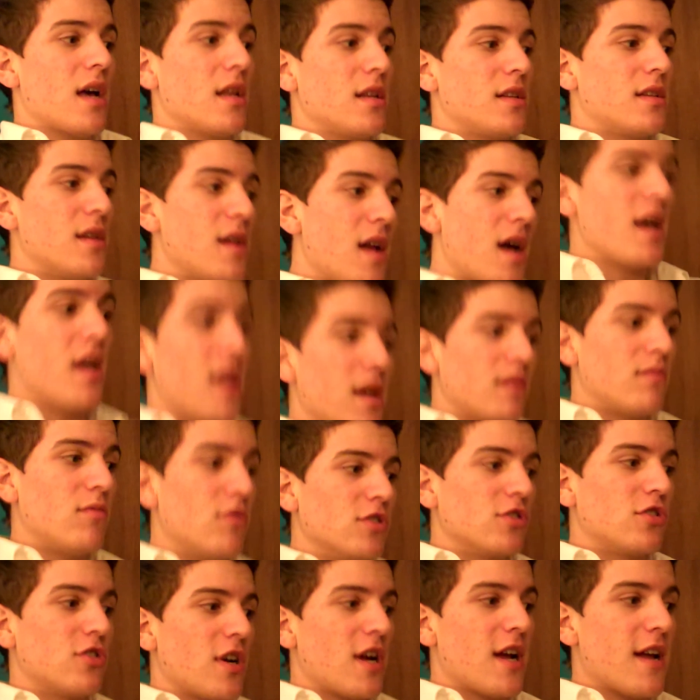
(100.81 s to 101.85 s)
tonight I
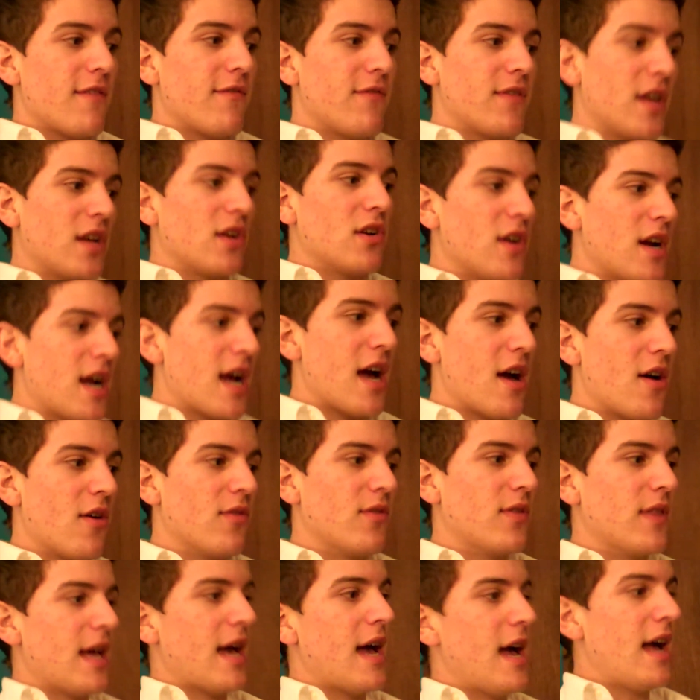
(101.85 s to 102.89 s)
want to try and figure
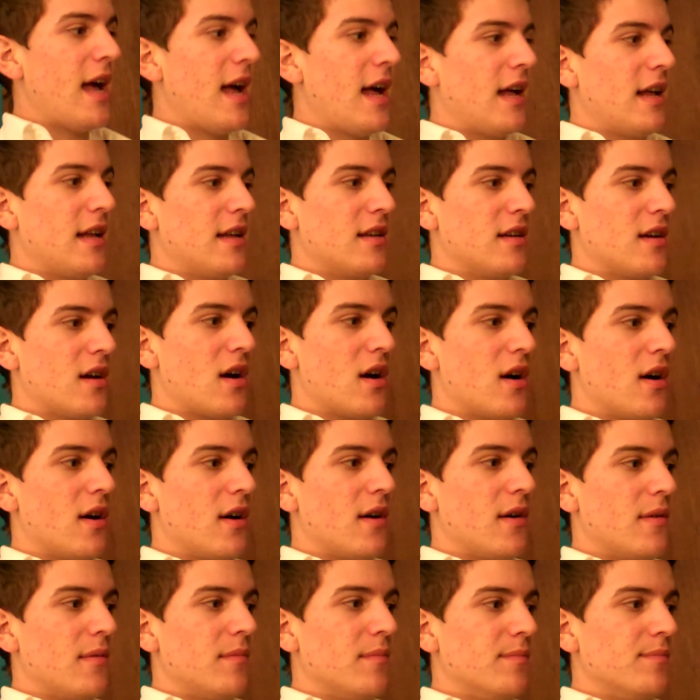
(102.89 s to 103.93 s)
out that.
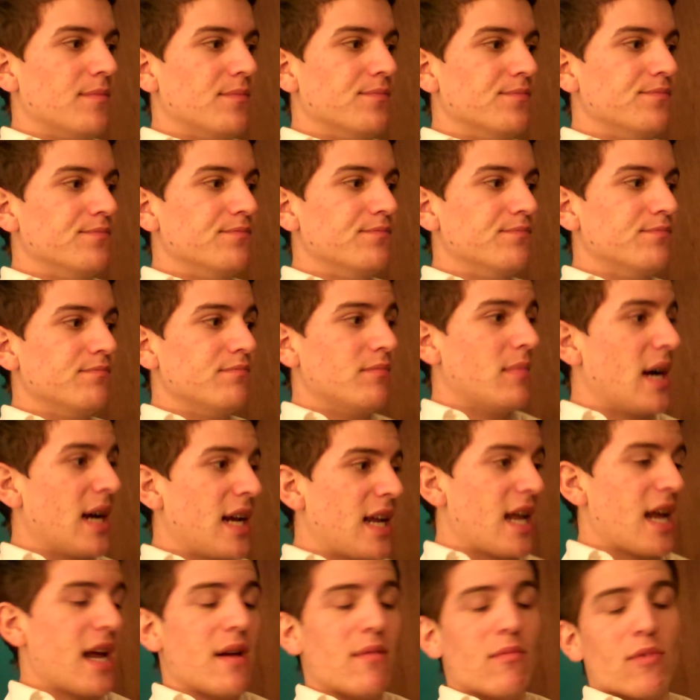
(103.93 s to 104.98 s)
Um, my
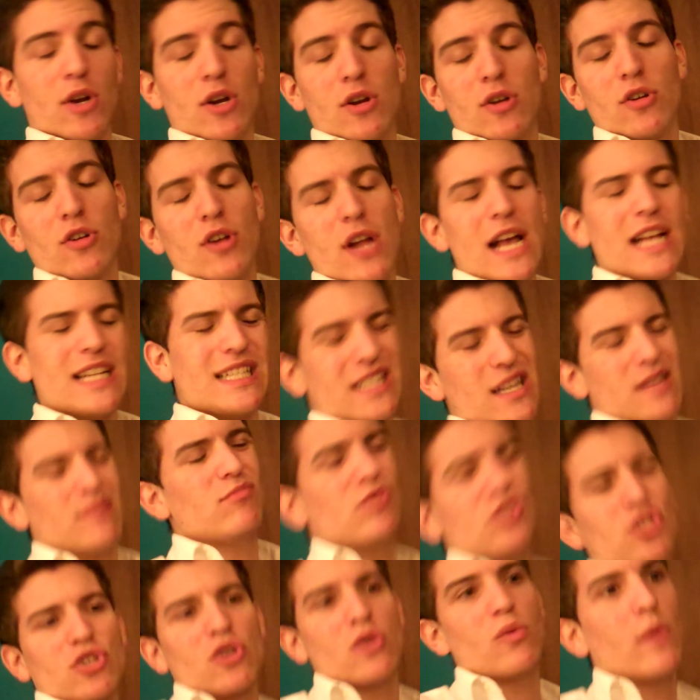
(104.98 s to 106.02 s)
camera. Or actually, I'm
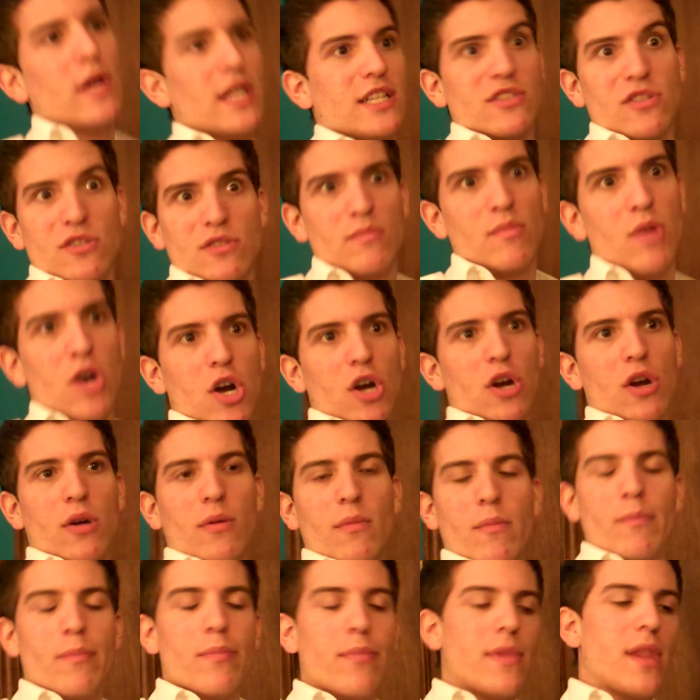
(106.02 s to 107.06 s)
just going to wait till tomorrow.
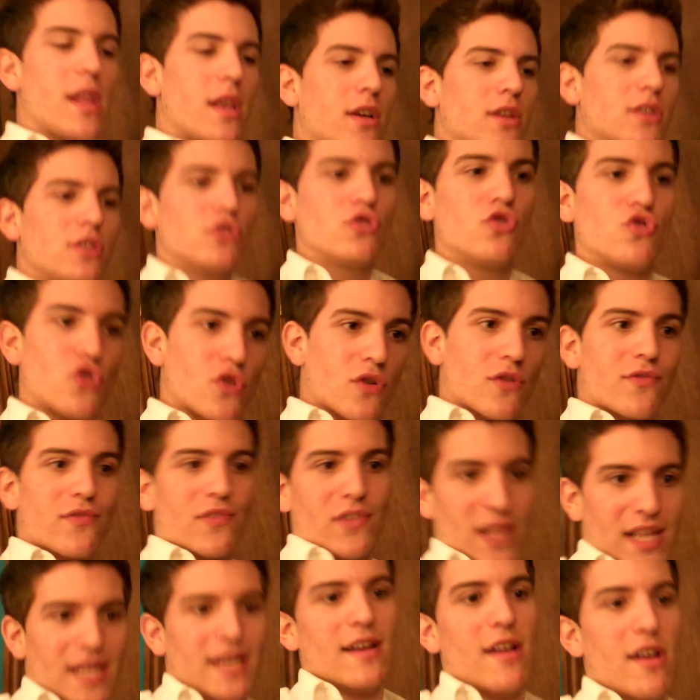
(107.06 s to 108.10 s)

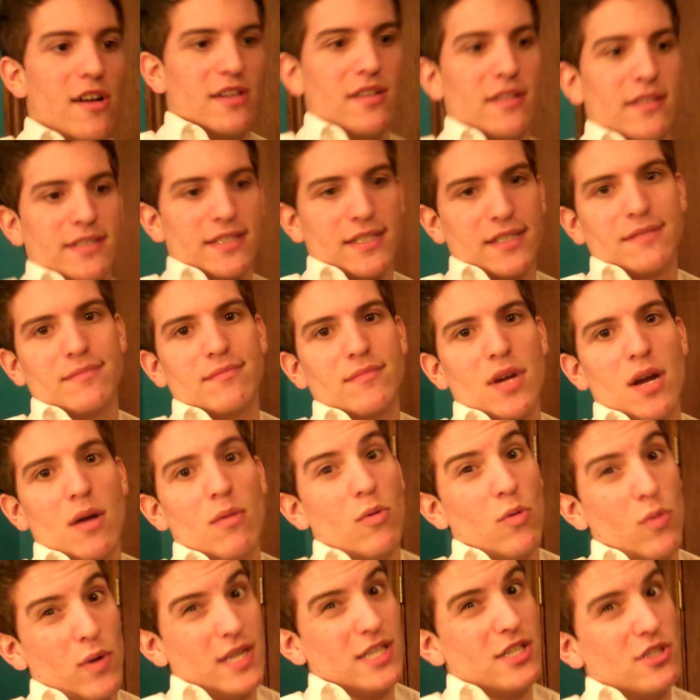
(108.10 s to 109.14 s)
Truthfully and honestly.
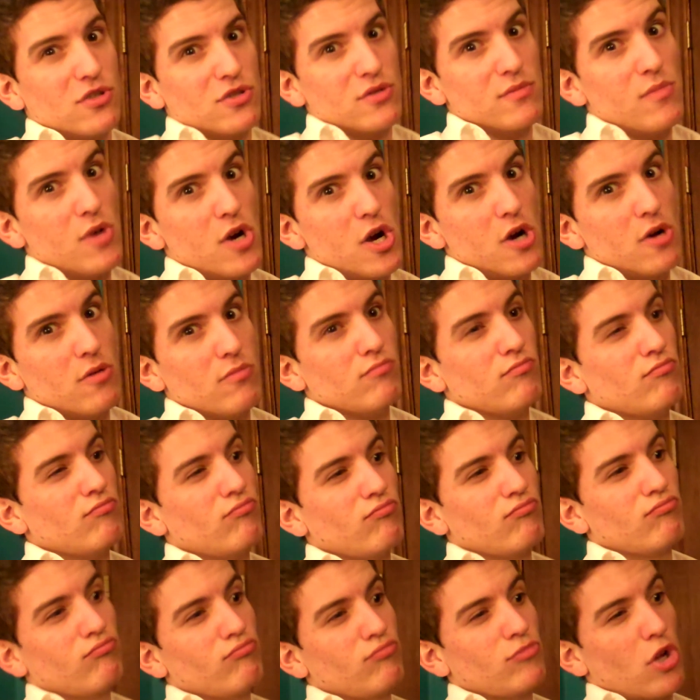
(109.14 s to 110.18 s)
I'm going to wait till tomorrow.
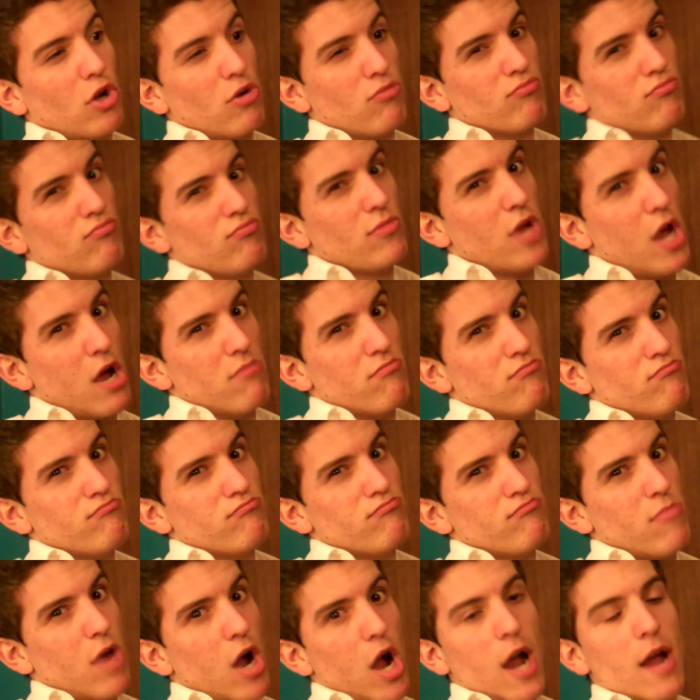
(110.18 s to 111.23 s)
So, yeah.
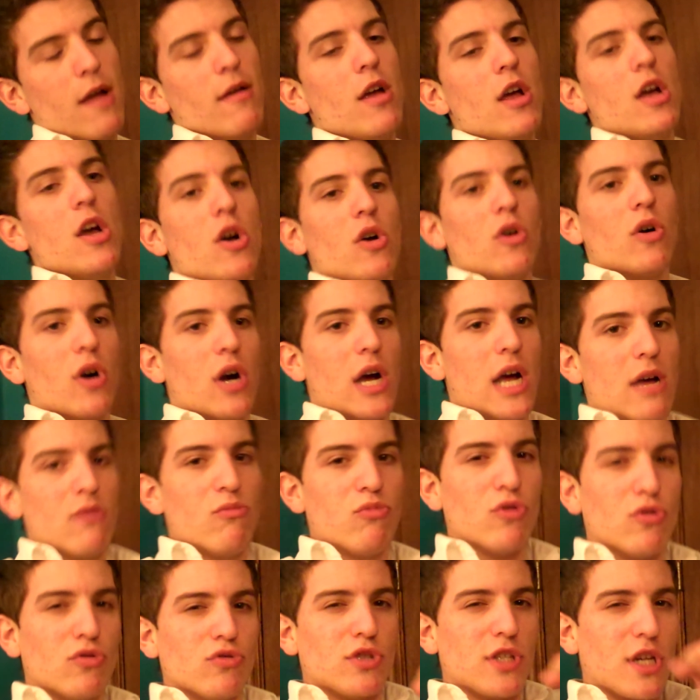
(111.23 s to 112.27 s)
Alright. Well, I
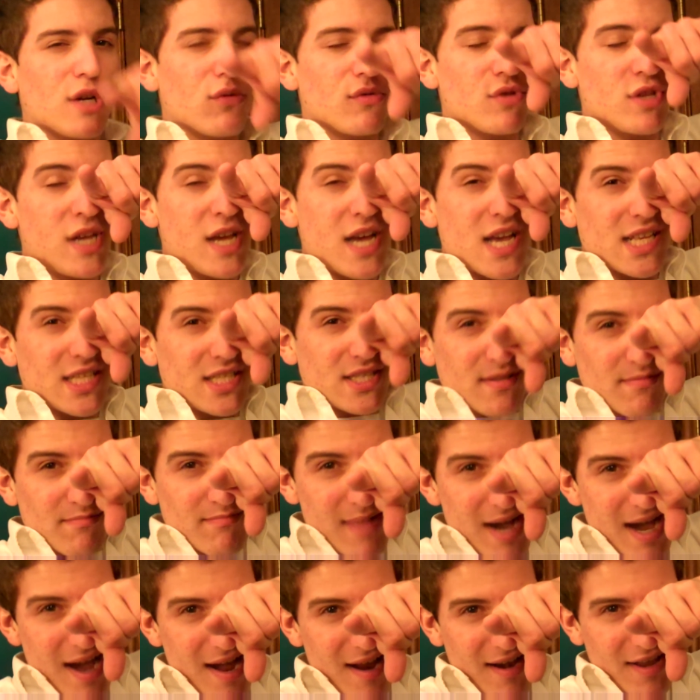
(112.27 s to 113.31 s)
will check with you guys
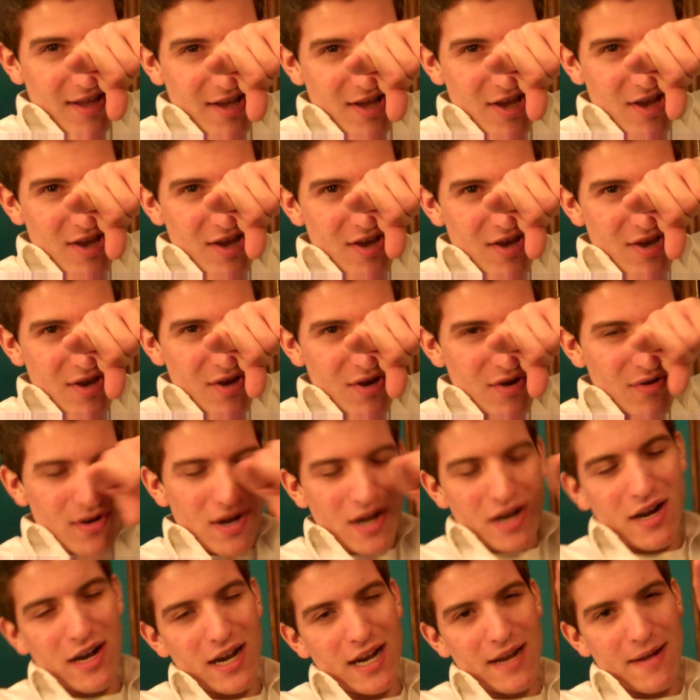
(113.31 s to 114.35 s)

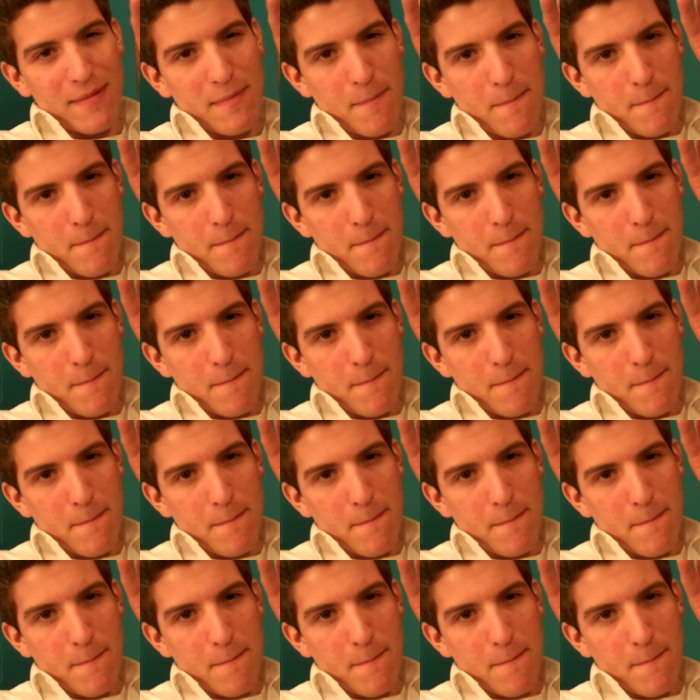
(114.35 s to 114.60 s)
tomorrow. Alright.